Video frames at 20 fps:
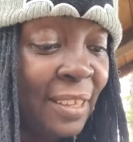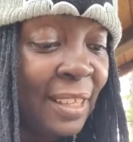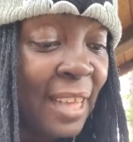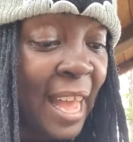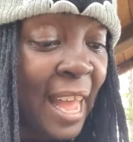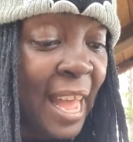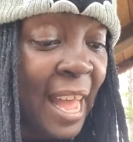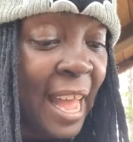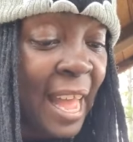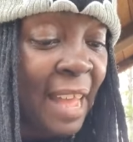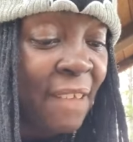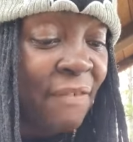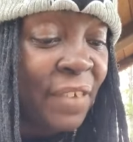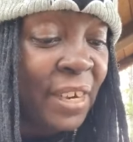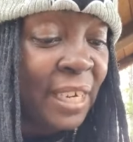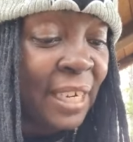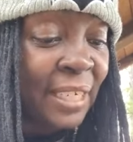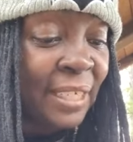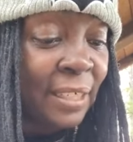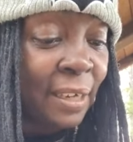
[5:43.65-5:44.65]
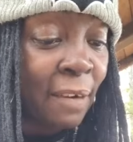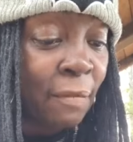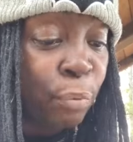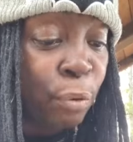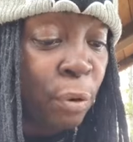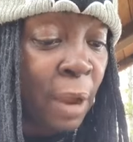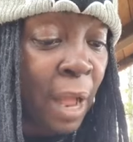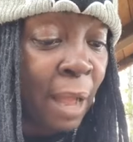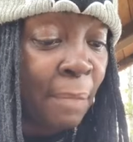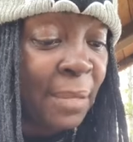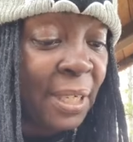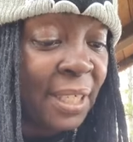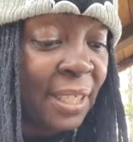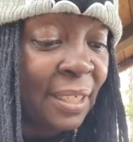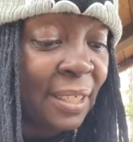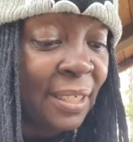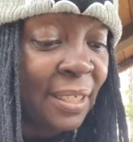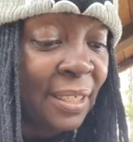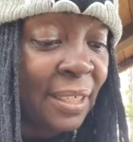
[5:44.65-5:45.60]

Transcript: The heaviness of promises,